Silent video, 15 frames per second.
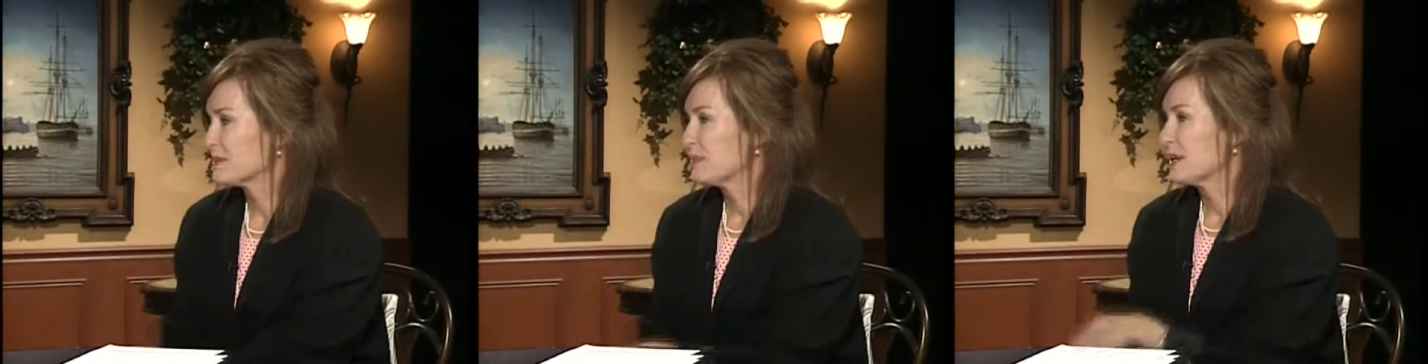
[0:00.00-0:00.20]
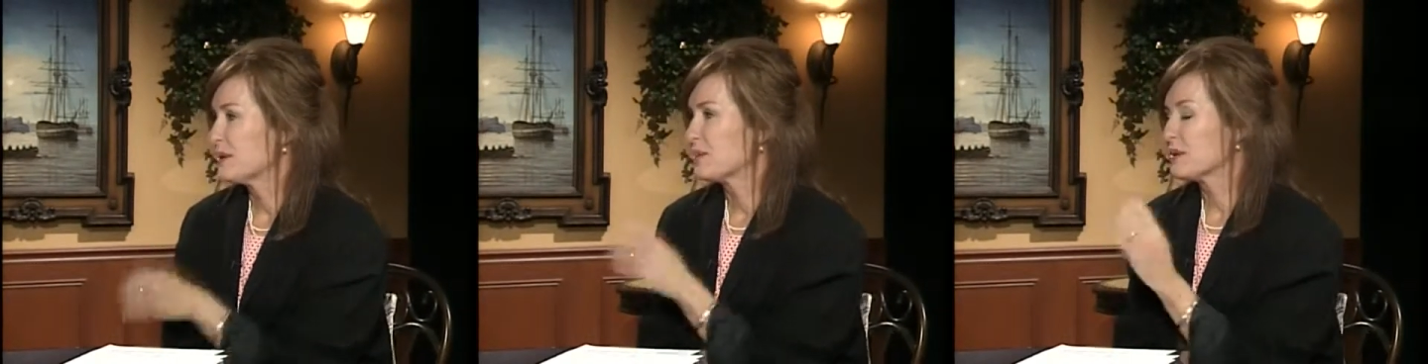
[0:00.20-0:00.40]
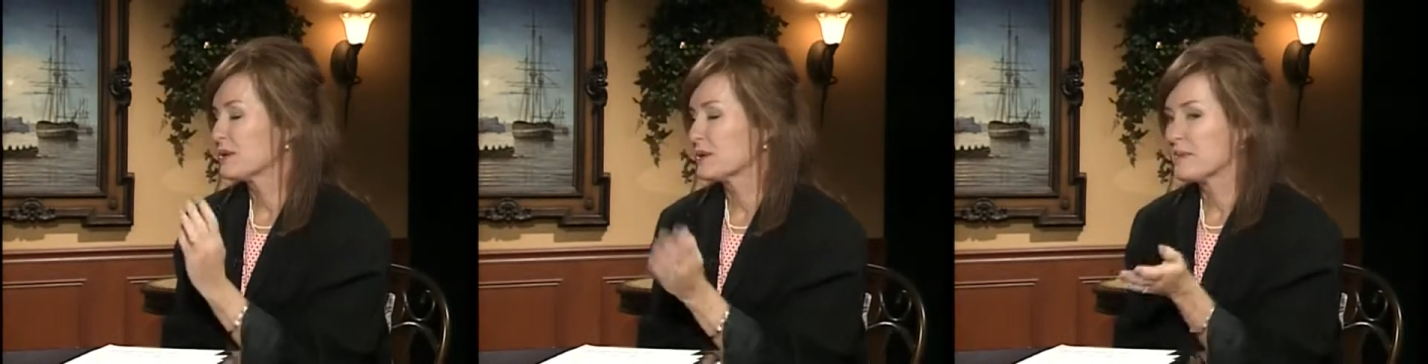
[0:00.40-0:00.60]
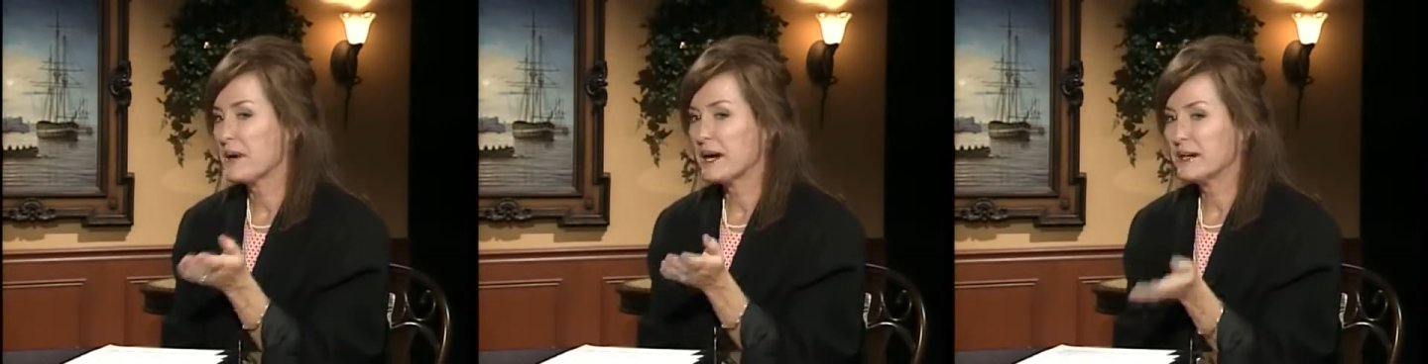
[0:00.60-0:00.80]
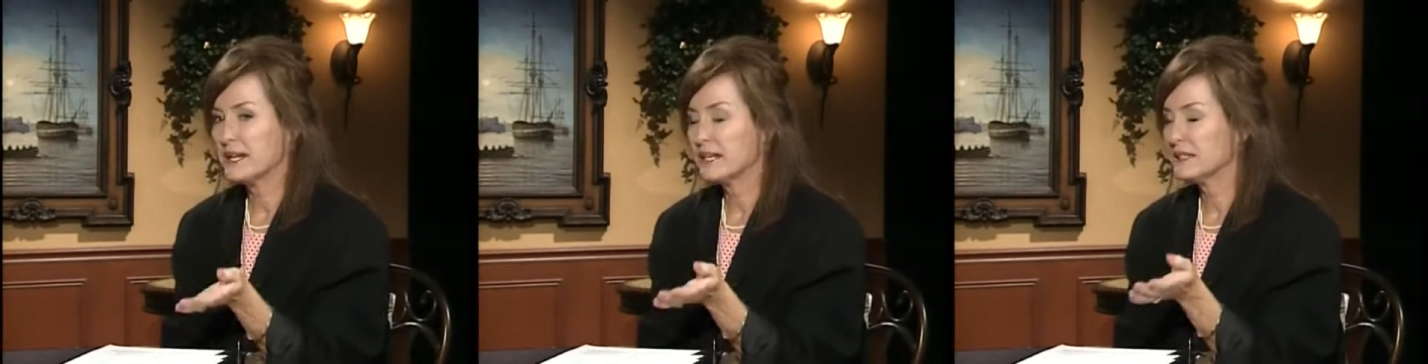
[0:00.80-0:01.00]
but we're
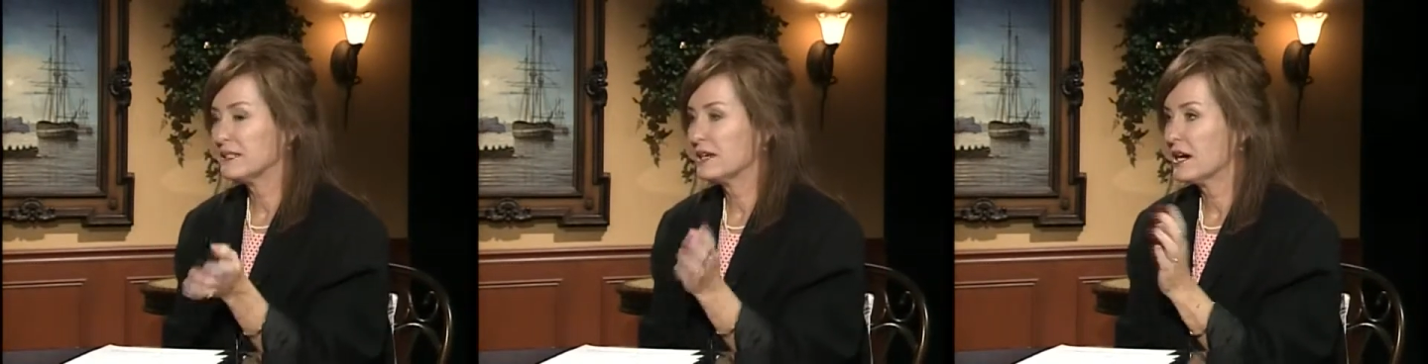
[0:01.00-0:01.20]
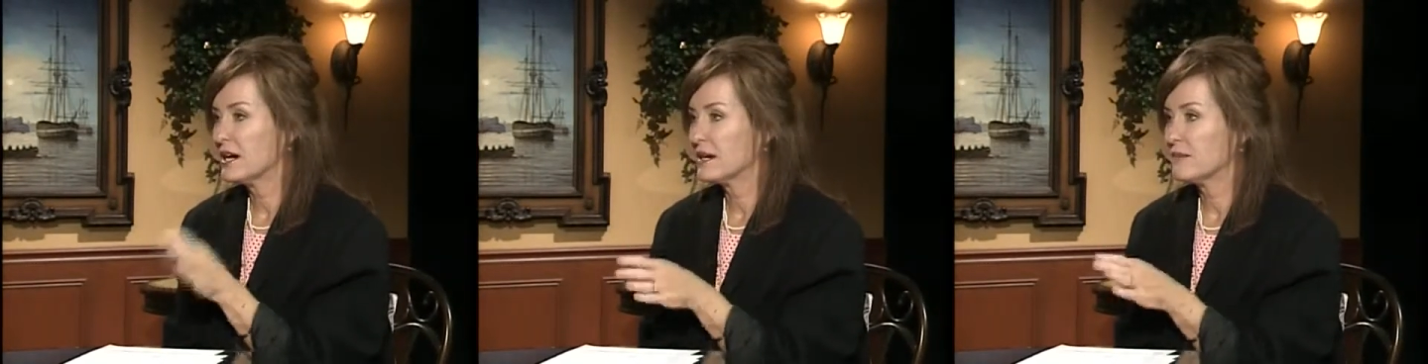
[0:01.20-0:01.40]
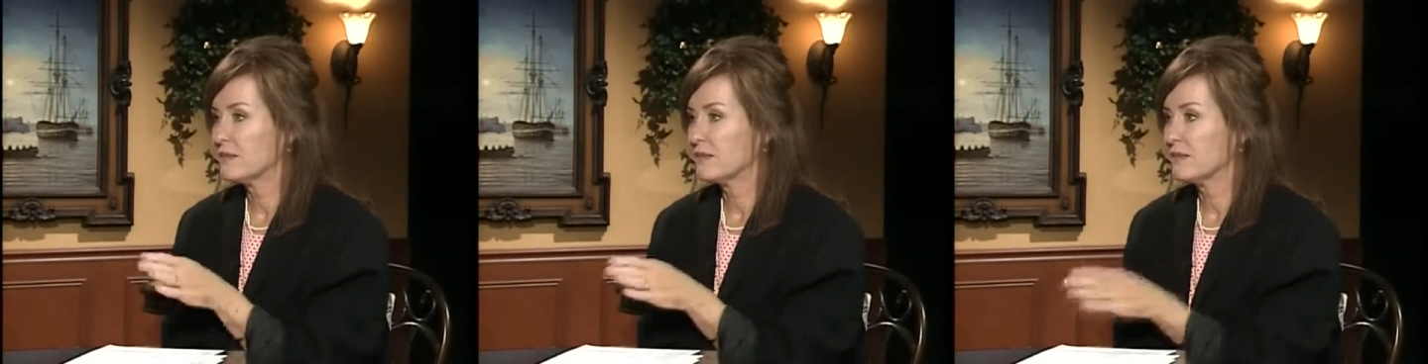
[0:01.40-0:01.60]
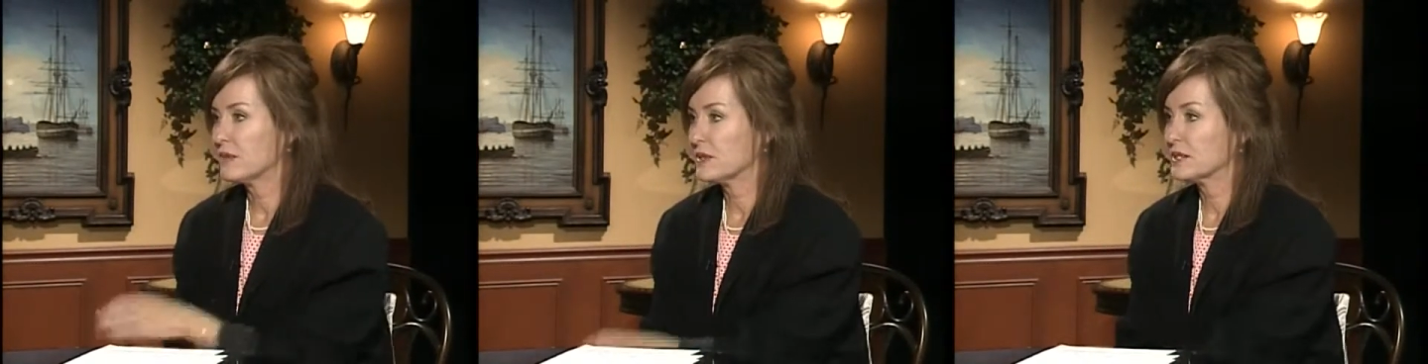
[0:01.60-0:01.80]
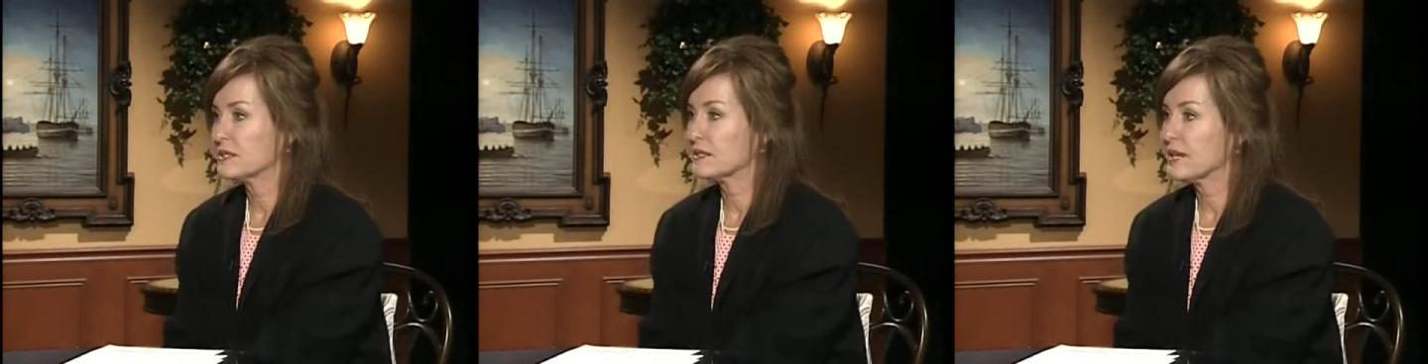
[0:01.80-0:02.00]
about out of time for
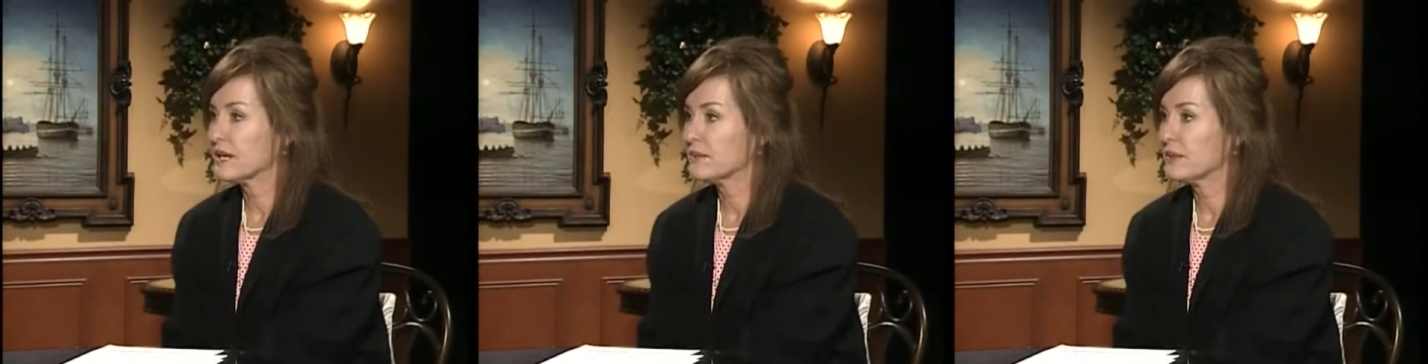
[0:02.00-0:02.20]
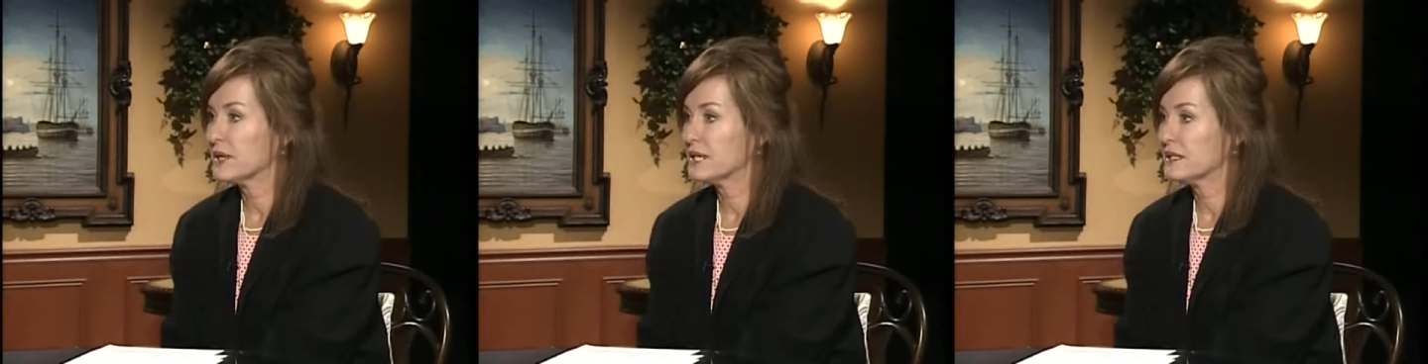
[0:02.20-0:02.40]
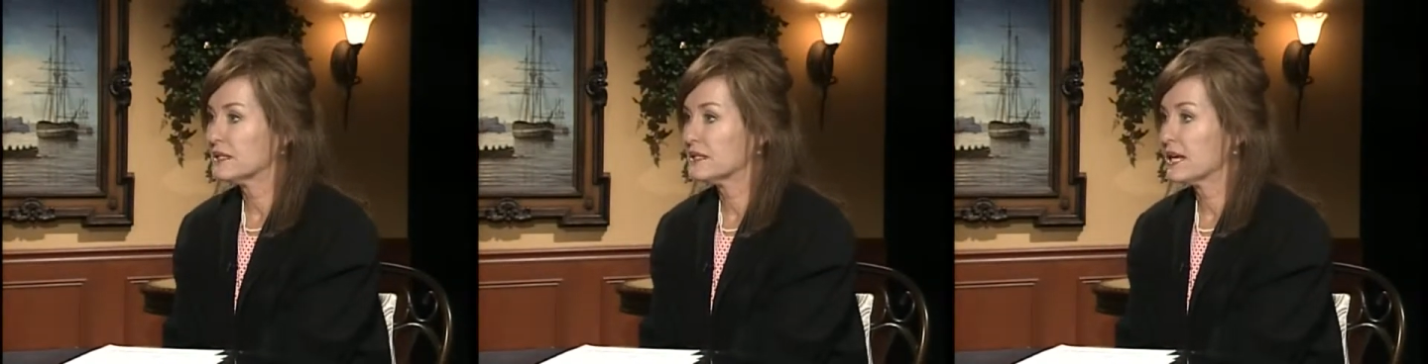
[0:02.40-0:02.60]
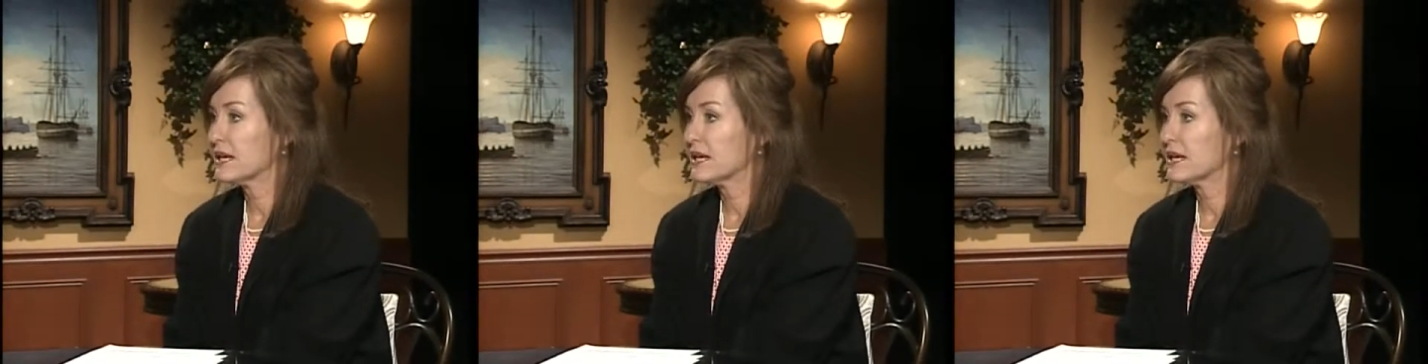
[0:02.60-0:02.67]
this segment,